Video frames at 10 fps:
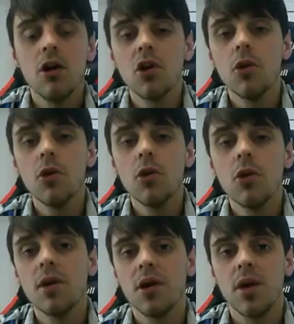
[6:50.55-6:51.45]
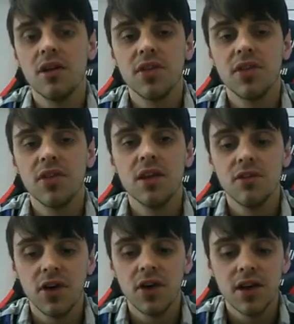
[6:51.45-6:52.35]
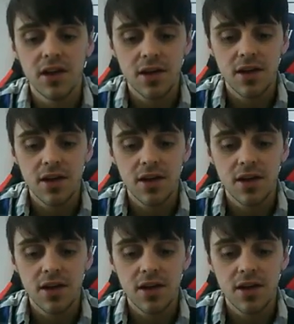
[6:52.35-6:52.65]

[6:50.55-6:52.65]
And I'll go out my way if I